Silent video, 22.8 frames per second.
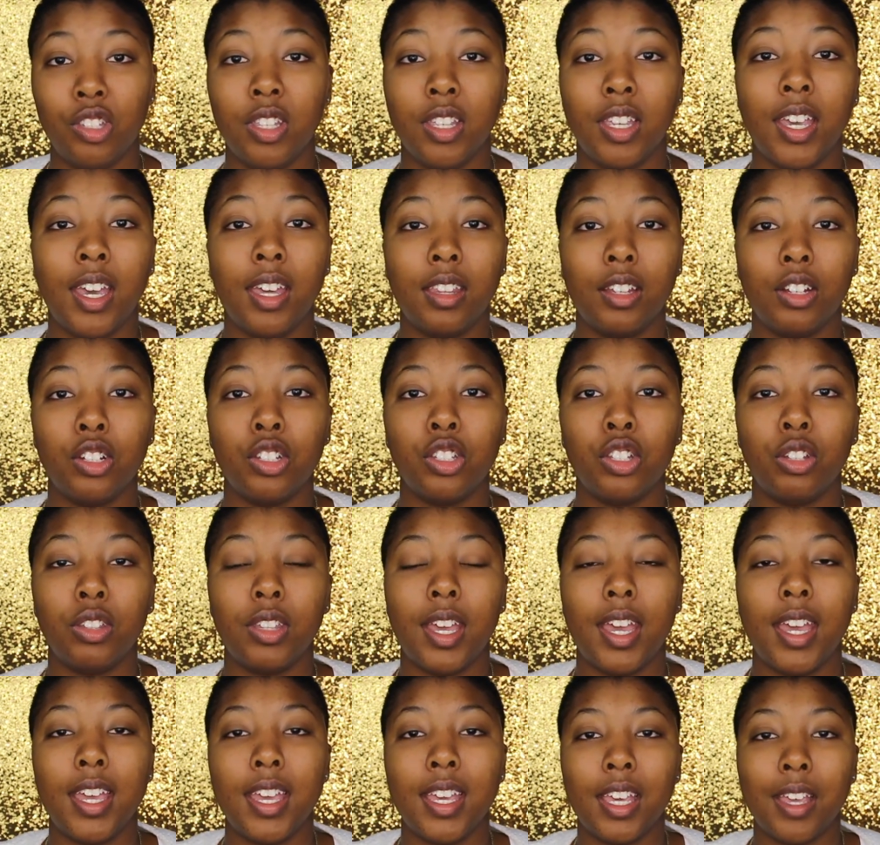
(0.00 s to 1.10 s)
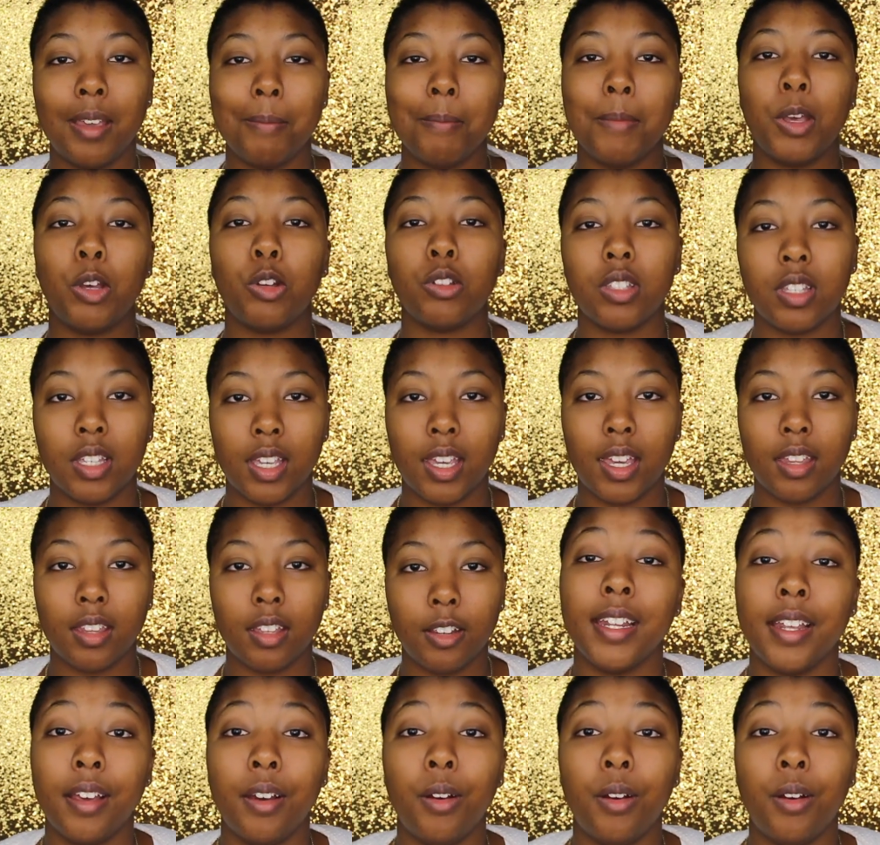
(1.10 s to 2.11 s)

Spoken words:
together so that it can melt together.